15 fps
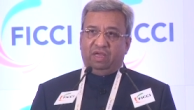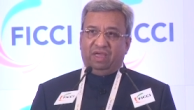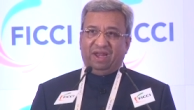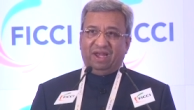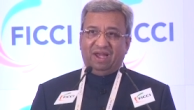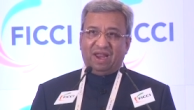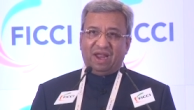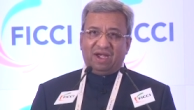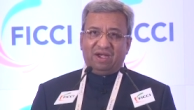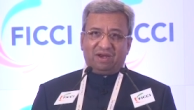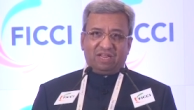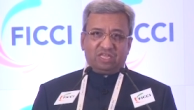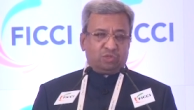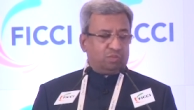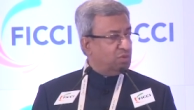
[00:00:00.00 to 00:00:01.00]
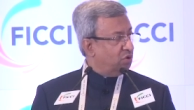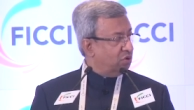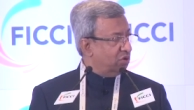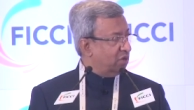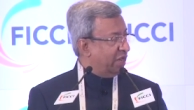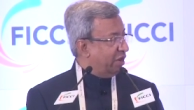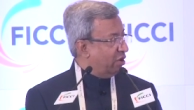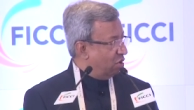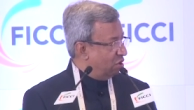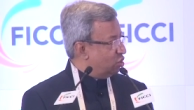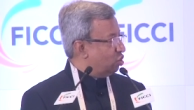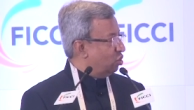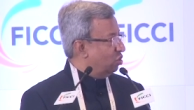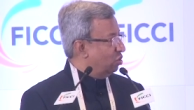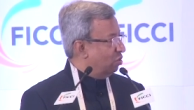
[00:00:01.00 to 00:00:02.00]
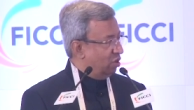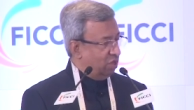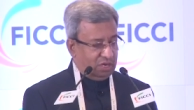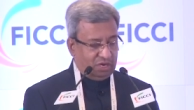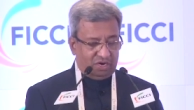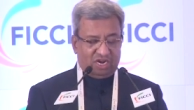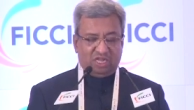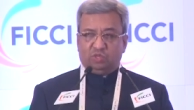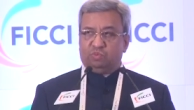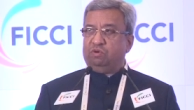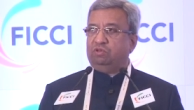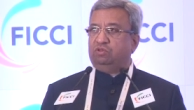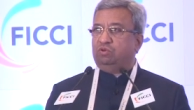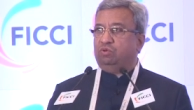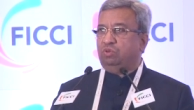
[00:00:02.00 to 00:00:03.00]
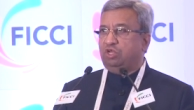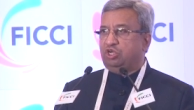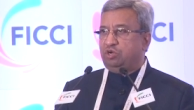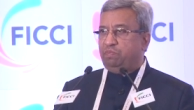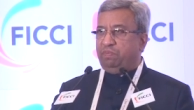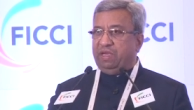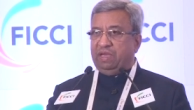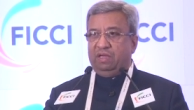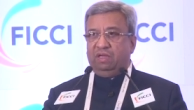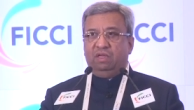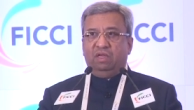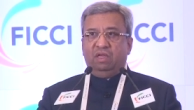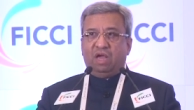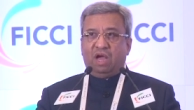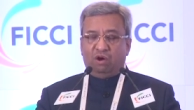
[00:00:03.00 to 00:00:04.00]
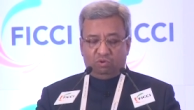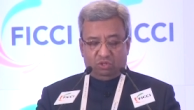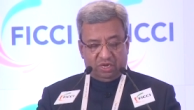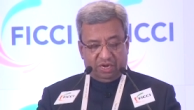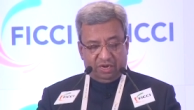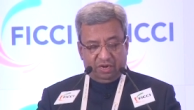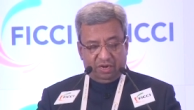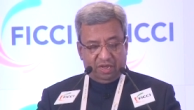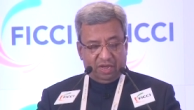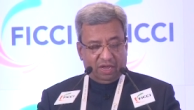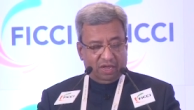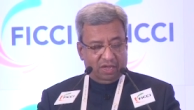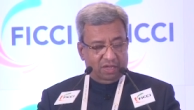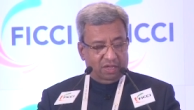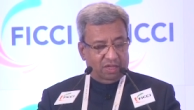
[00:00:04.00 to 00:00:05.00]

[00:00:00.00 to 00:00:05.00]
inland transport and also transport through the shipping outside India,